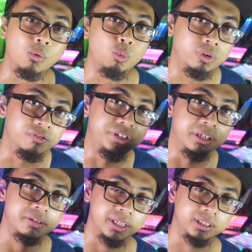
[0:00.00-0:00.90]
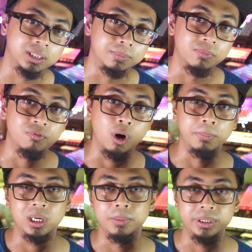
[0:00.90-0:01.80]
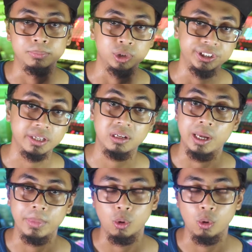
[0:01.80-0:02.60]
with this setup for upcoming projects like my